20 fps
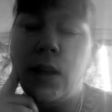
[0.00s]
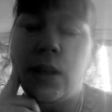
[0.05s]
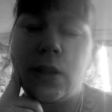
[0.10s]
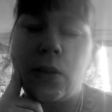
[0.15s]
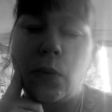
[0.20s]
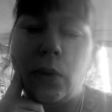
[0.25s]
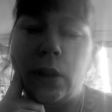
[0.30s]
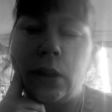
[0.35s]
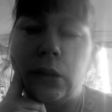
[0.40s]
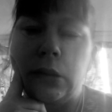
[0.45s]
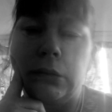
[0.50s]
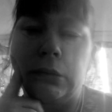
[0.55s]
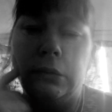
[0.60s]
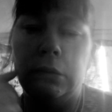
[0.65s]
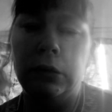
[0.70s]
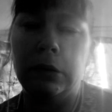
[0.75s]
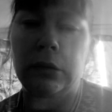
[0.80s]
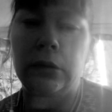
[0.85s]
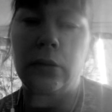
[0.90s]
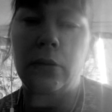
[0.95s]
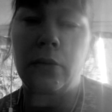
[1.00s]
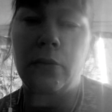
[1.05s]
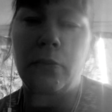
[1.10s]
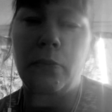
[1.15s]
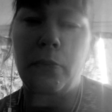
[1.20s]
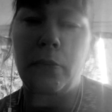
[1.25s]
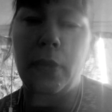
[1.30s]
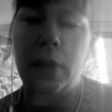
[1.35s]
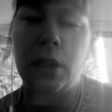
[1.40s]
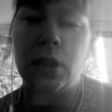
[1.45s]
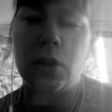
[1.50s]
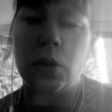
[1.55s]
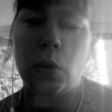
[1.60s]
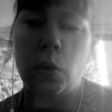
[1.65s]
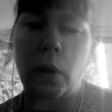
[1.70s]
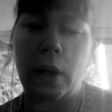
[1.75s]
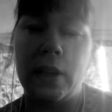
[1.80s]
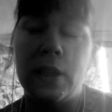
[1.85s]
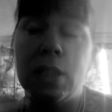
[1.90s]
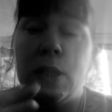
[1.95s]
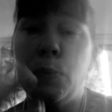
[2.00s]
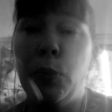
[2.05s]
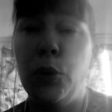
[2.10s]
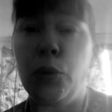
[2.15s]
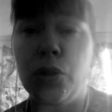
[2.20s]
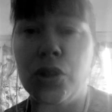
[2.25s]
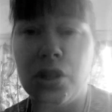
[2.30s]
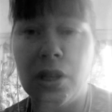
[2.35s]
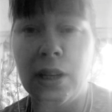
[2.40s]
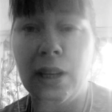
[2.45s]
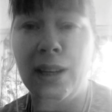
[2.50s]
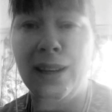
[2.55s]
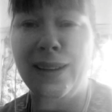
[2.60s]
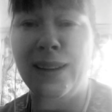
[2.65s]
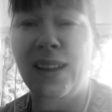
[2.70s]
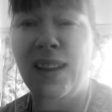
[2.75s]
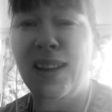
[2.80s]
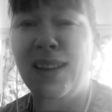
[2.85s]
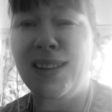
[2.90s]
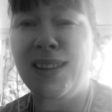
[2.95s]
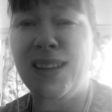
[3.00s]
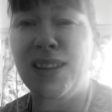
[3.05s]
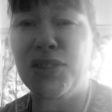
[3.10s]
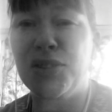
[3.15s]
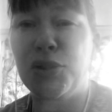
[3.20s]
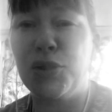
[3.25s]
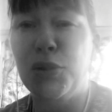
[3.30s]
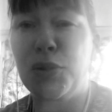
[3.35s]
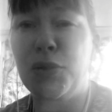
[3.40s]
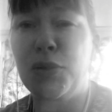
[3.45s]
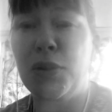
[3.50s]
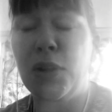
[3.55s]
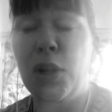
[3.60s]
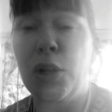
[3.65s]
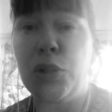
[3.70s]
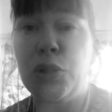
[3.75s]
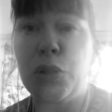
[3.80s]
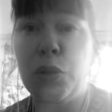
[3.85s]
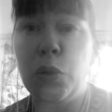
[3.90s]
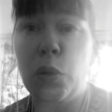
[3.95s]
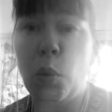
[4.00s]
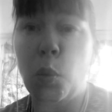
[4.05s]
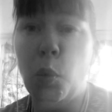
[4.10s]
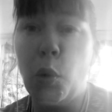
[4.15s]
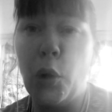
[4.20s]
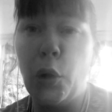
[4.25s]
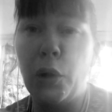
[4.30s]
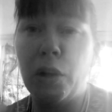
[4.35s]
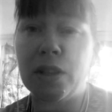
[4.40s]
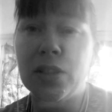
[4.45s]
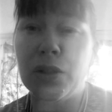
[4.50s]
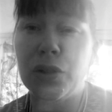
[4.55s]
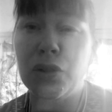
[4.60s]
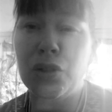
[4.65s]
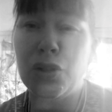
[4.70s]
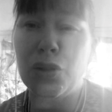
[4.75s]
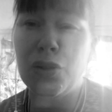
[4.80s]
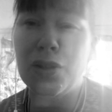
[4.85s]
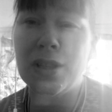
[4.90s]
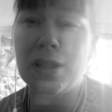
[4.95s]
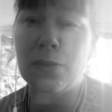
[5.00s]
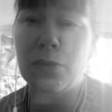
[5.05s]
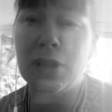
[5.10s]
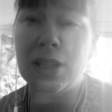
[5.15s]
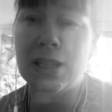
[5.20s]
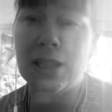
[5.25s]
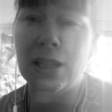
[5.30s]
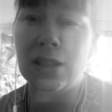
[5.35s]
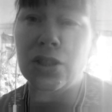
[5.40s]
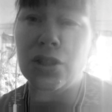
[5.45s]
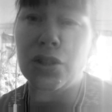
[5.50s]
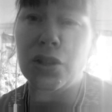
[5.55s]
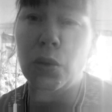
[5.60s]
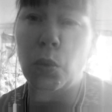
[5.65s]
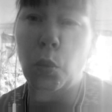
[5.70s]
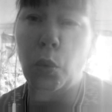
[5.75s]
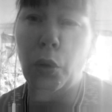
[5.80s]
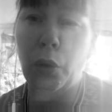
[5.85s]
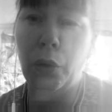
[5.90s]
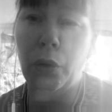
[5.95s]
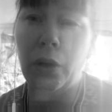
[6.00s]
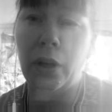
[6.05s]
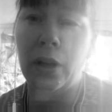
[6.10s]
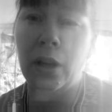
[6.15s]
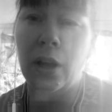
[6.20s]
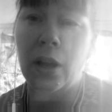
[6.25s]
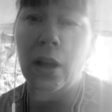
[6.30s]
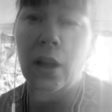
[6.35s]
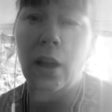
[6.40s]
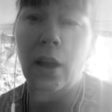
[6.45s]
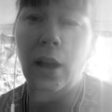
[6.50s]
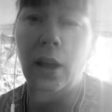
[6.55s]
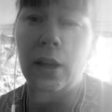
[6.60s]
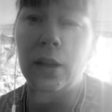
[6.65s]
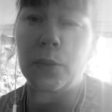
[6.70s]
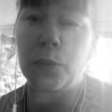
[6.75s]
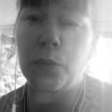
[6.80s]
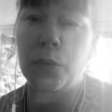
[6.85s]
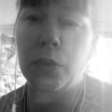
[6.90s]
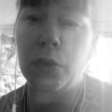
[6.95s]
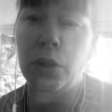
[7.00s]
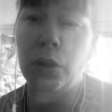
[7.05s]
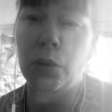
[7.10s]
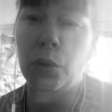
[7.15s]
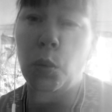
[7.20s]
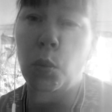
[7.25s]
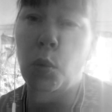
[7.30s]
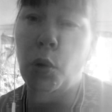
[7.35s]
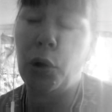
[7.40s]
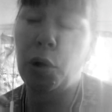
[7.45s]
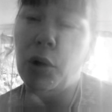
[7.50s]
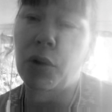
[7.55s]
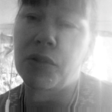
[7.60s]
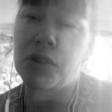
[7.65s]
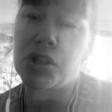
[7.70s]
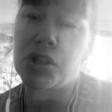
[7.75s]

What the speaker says: what was the last one? Mental and spiritually, yeah, do the work. So do some ascension work. You